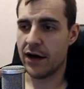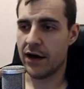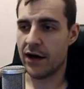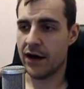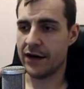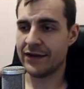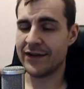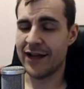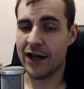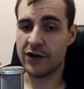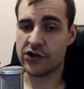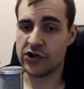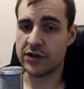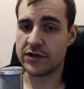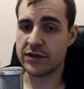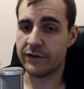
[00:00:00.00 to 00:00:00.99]

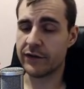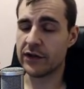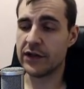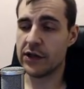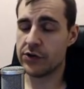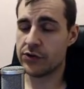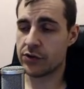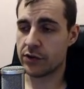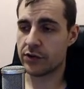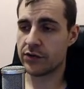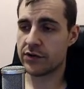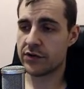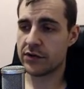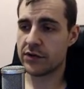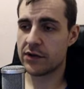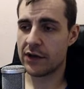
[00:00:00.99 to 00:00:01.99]
intelligence of the
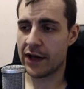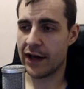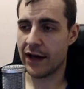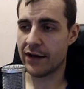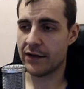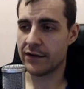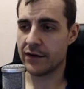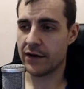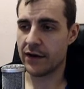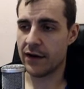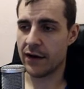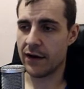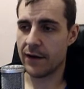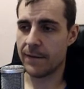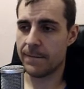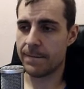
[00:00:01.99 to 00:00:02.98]
teachers and
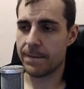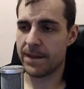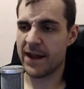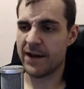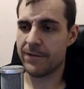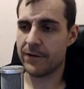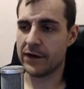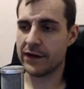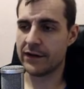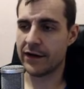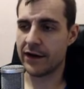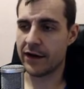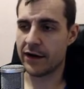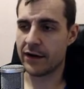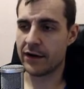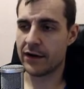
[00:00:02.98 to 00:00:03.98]
definitely
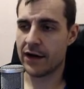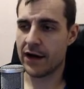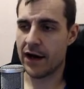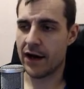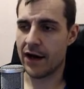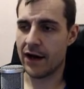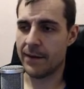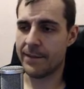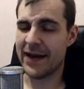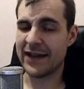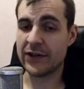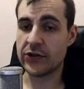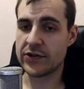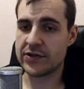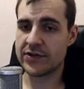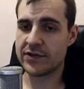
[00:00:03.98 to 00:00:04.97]
their
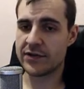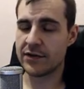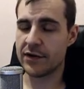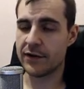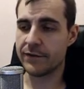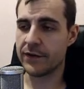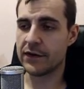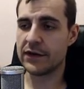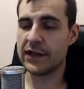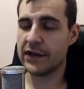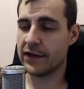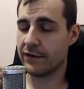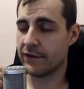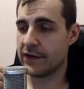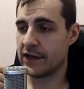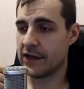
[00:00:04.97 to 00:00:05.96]
methods of
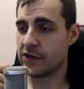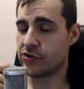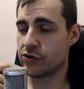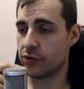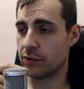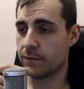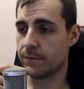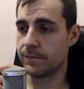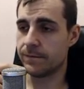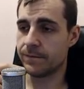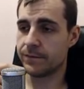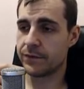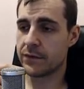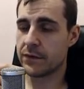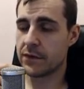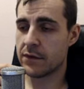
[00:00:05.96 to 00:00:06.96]
dealing with the issue.
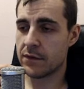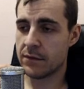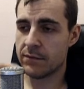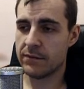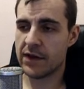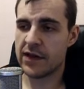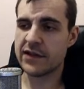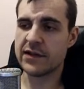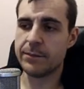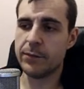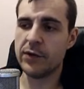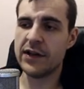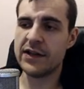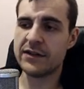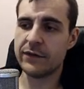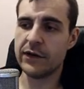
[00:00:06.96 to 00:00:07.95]
Because the
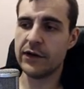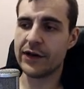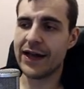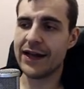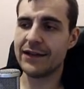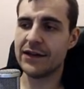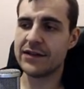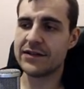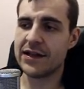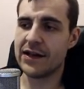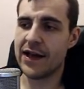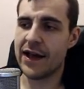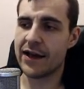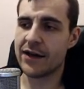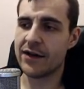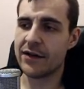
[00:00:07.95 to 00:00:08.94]
bullies will look at this and
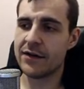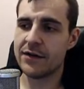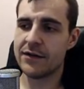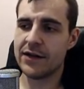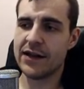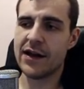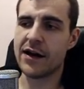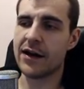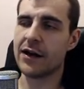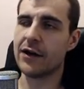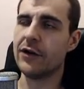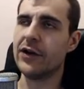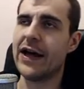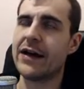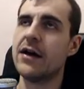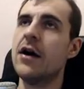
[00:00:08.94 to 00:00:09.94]
like, they're gonna go
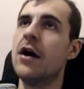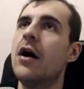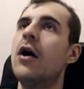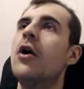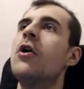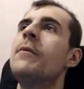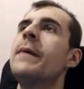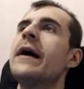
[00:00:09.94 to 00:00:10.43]
like, oh my